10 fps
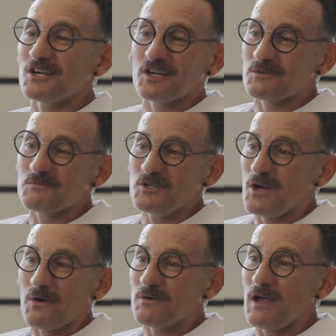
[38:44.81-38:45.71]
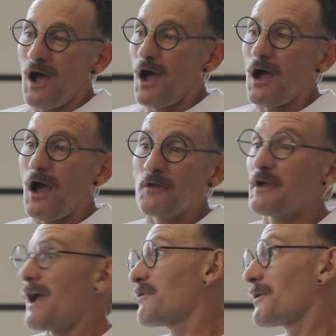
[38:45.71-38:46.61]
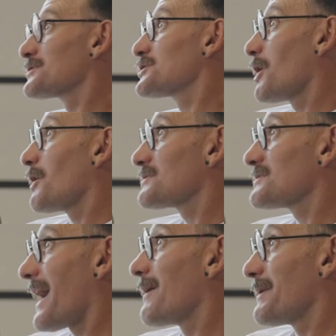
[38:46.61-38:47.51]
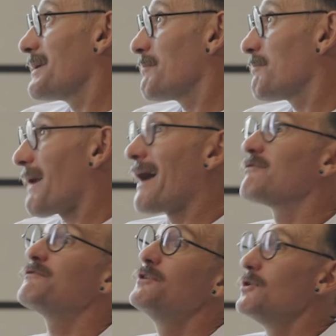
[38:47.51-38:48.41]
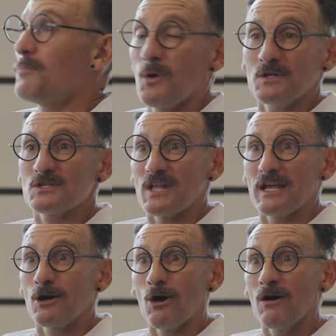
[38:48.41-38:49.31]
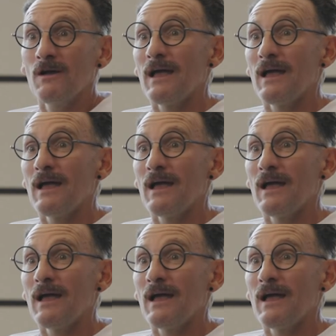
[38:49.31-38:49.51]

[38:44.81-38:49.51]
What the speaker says: I think everyone was shocked how few points they got.